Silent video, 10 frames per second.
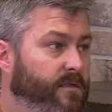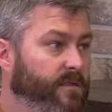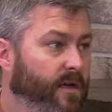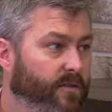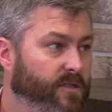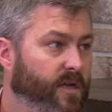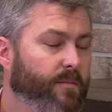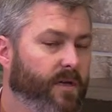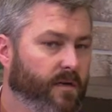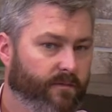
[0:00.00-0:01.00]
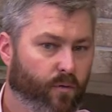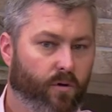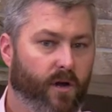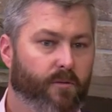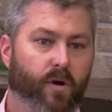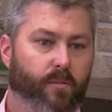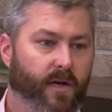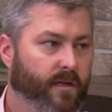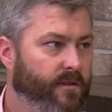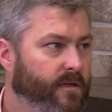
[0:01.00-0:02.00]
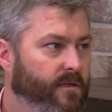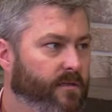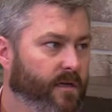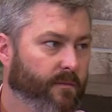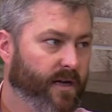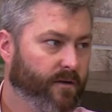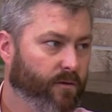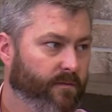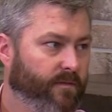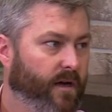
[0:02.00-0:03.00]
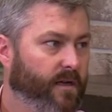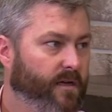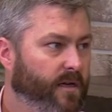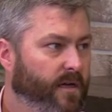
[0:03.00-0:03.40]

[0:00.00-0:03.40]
Mm -hmm. And there's going to be a four grain bourbon out there um, out of Grapevine